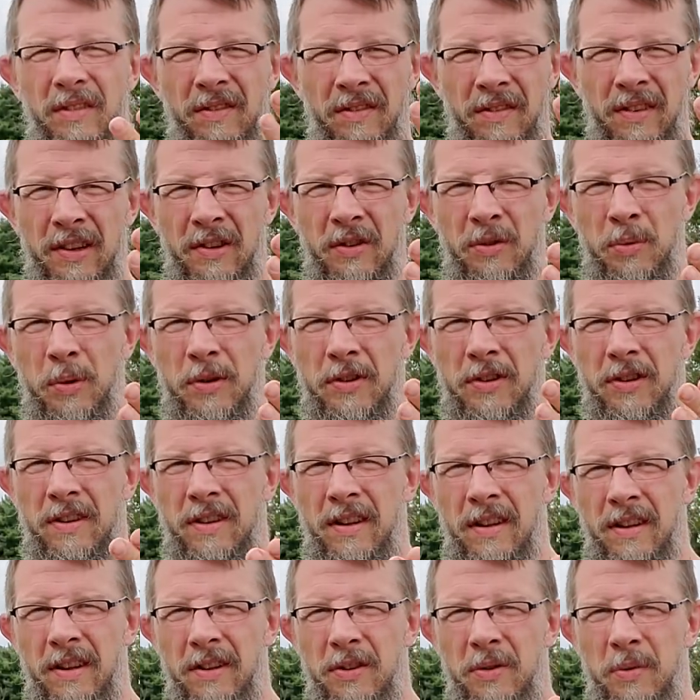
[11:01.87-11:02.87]
Switch it
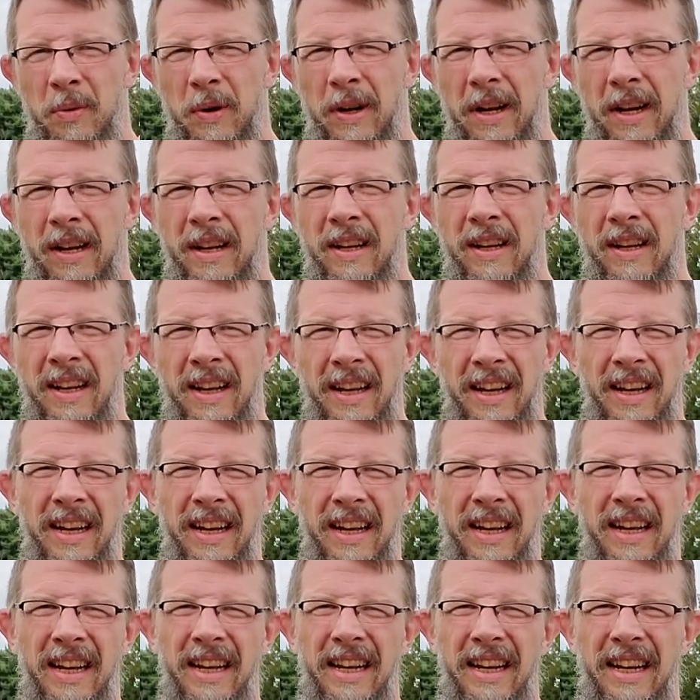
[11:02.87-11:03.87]
to this way.
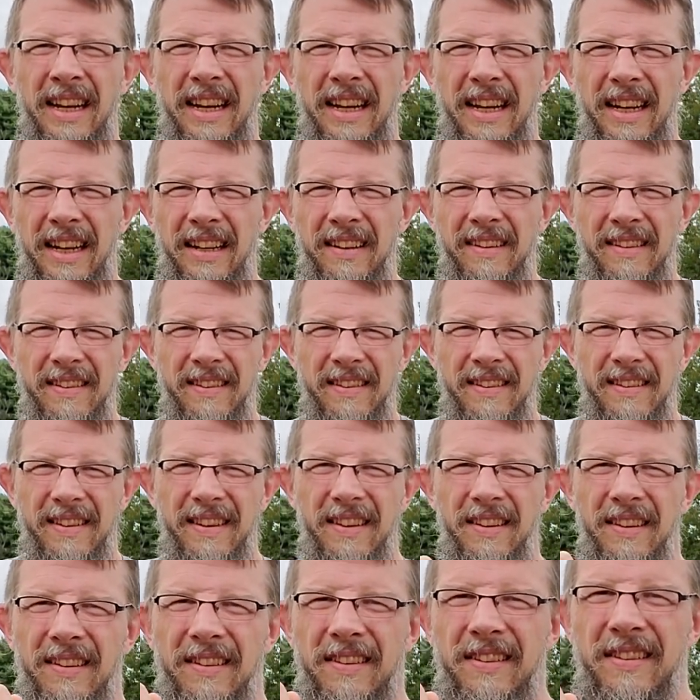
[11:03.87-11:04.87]
It's
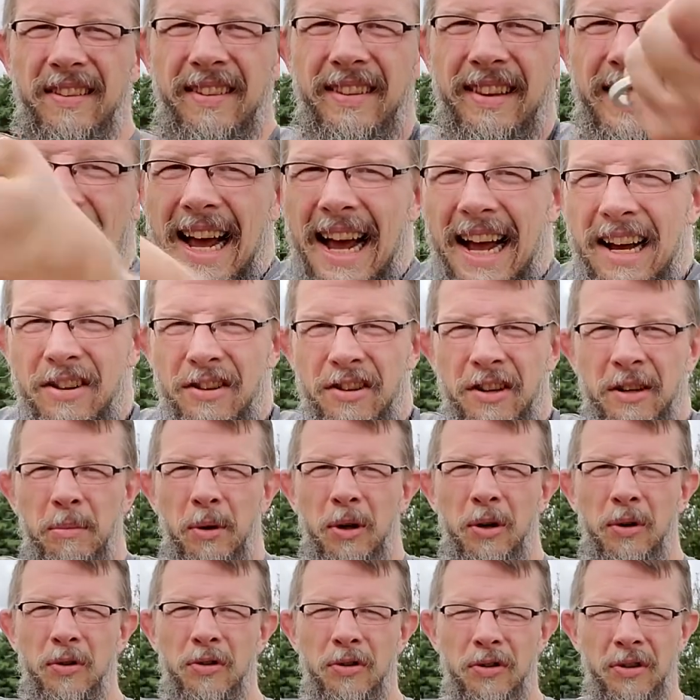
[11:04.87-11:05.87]
still a slashing
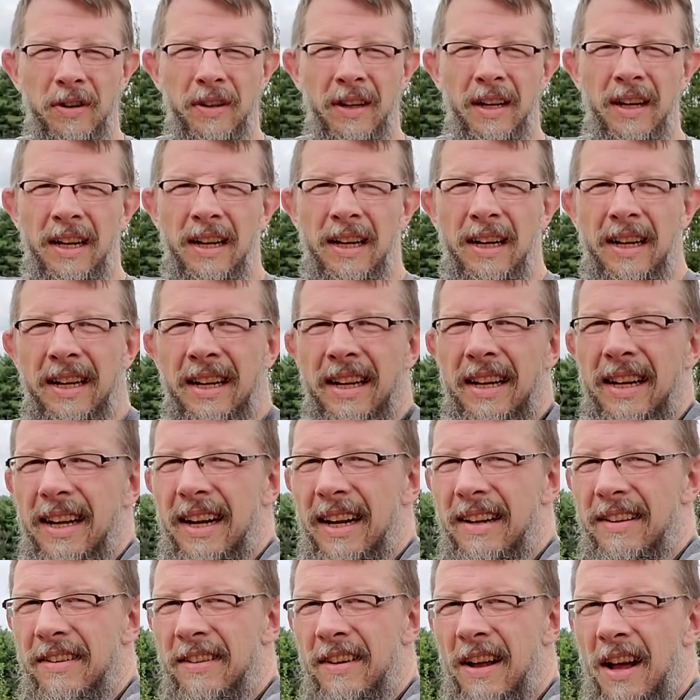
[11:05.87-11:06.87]
motion.
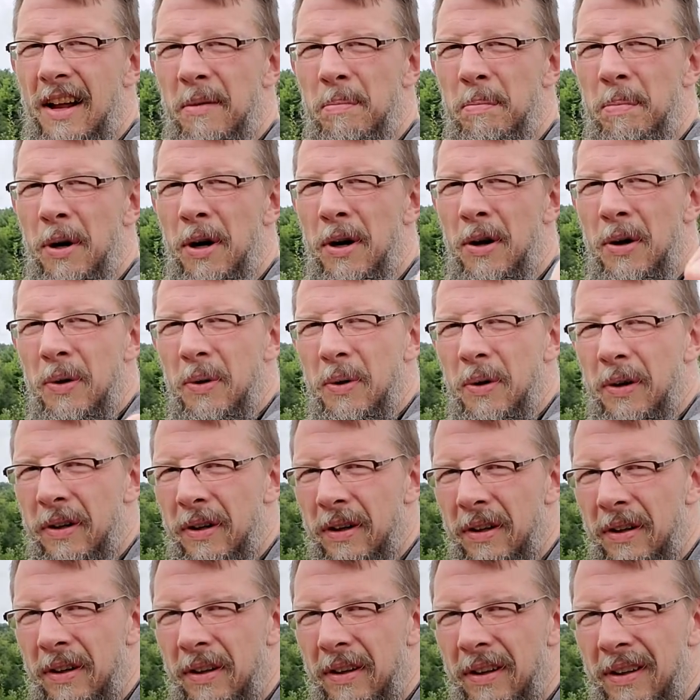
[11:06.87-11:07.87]
It's not a poke,
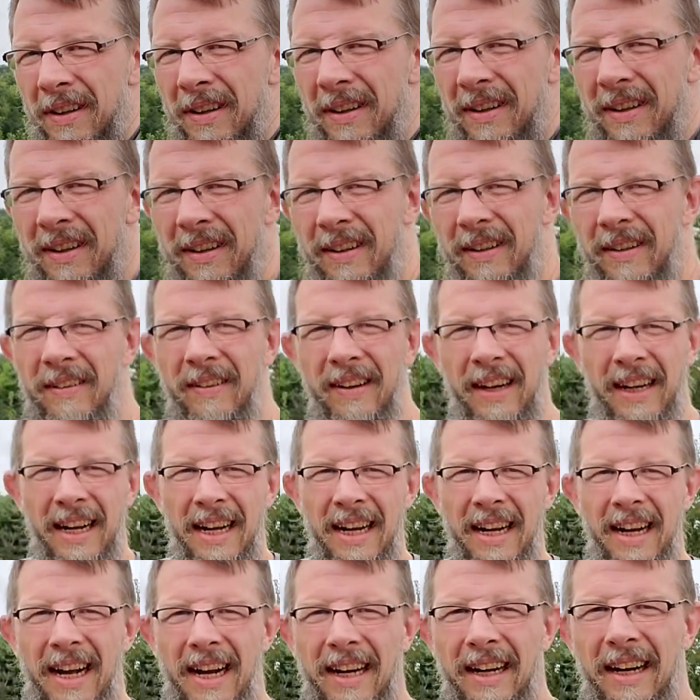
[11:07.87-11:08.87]
right?
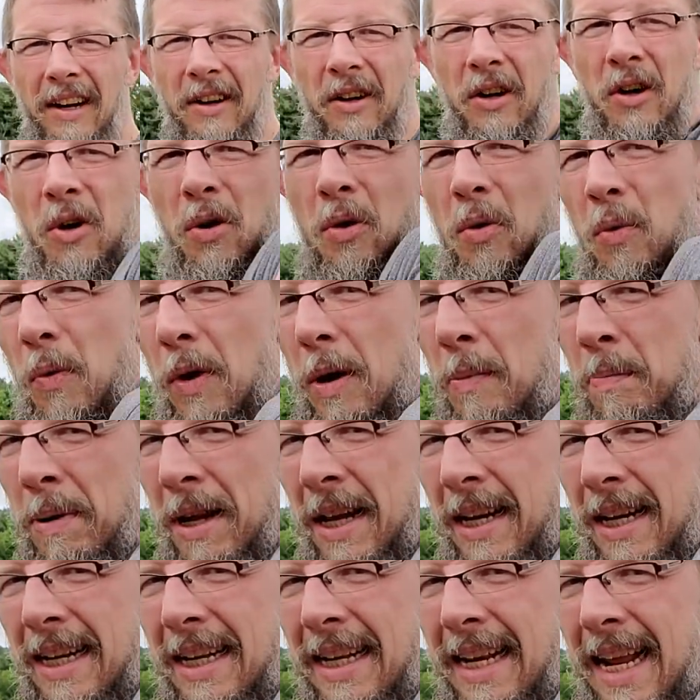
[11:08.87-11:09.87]
I got to rip
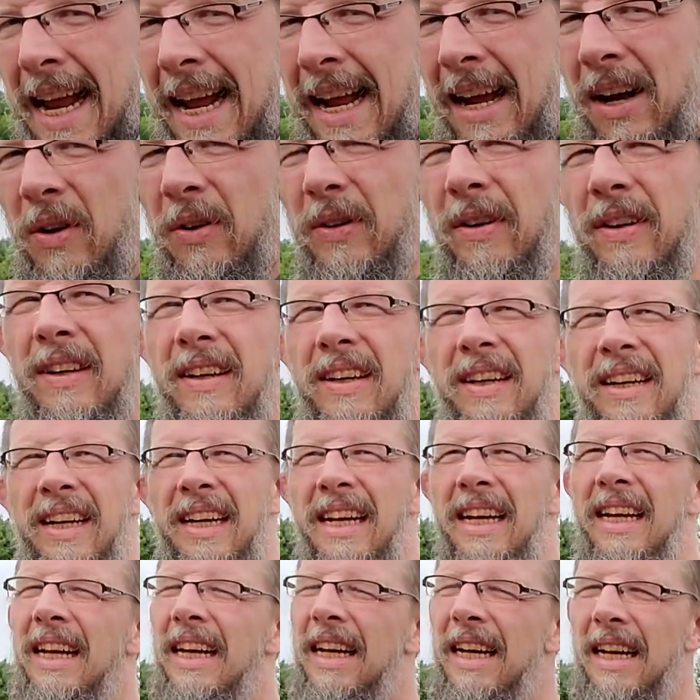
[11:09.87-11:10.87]
in and down.
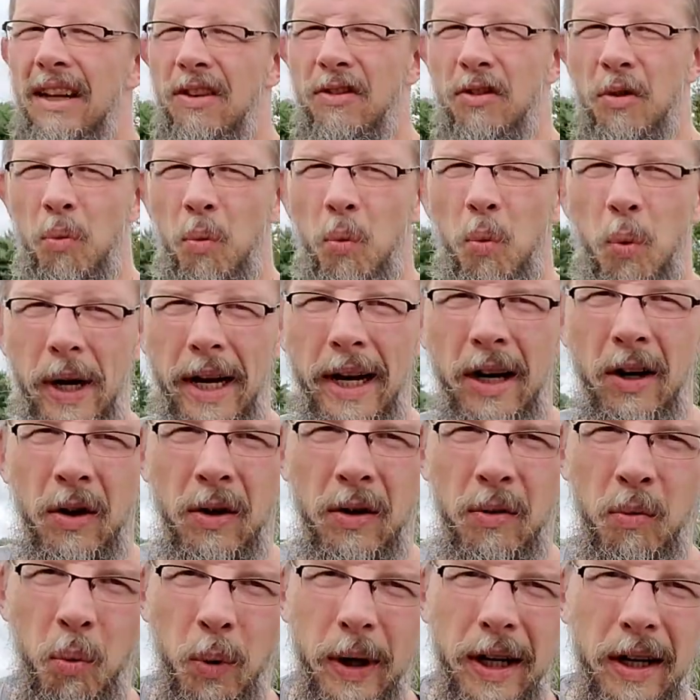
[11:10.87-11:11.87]
It's a
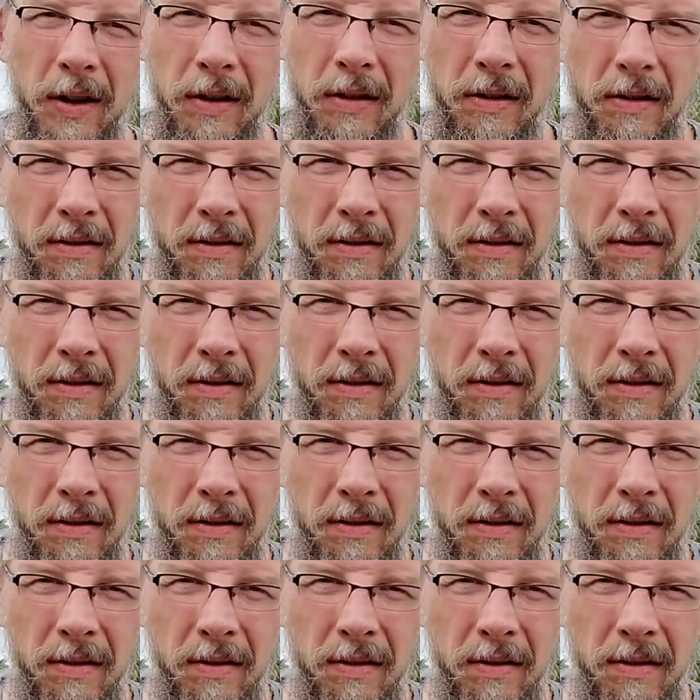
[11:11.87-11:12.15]
weird, weird